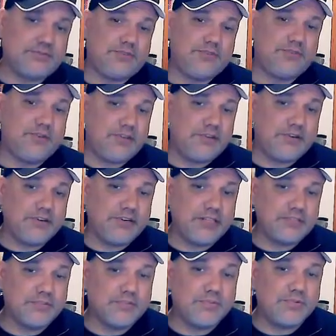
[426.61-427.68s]
who follow
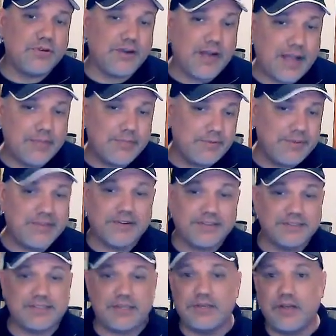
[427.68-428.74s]
Christ, will probably all say,